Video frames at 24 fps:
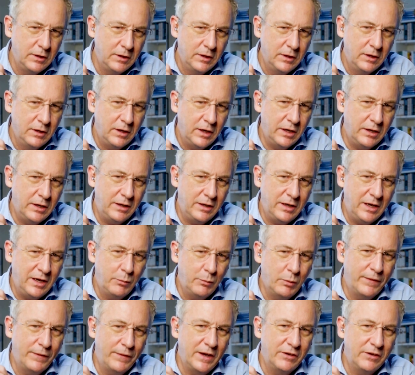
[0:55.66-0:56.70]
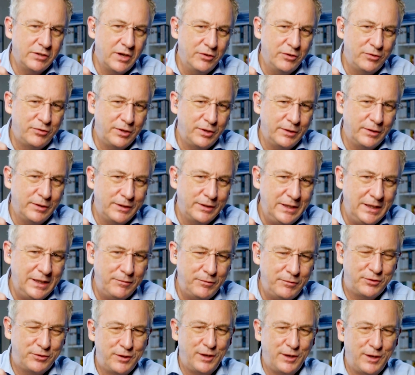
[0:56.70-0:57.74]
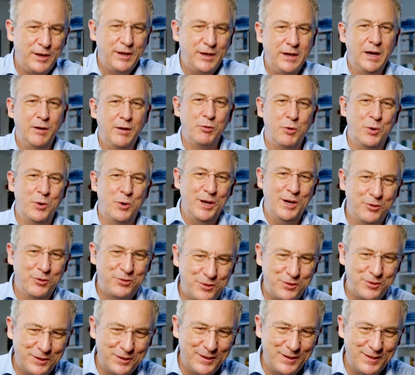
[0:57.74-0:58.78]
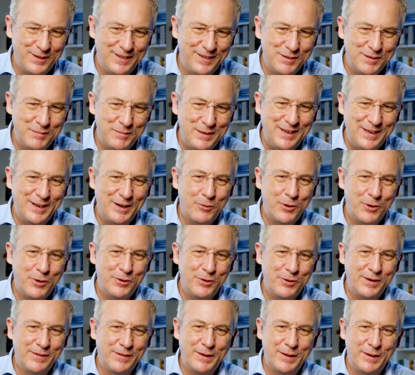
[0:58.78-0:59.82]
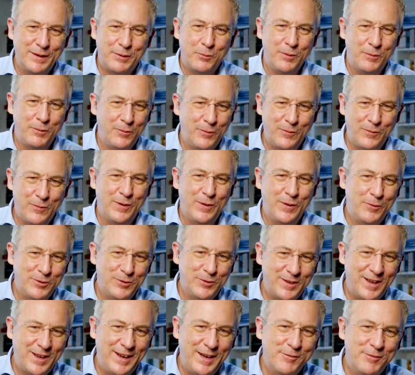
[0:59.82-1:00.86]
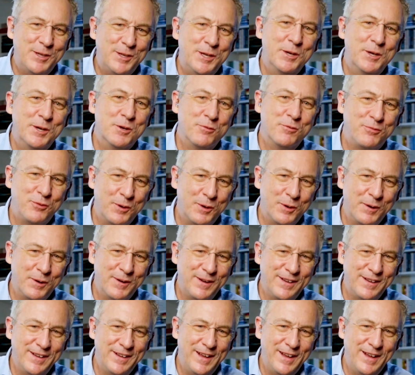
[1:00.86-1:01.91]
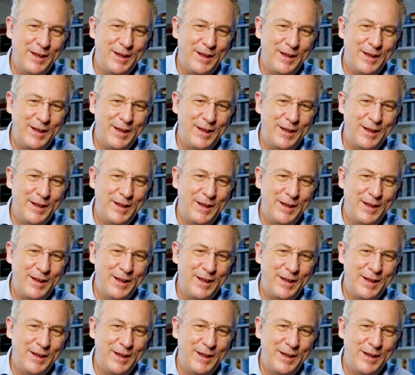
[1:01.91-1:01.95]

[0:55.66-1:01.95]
And, and what that does is it leaves everyone else in the in the meeting wondering like well why was i even here for yeah, yeah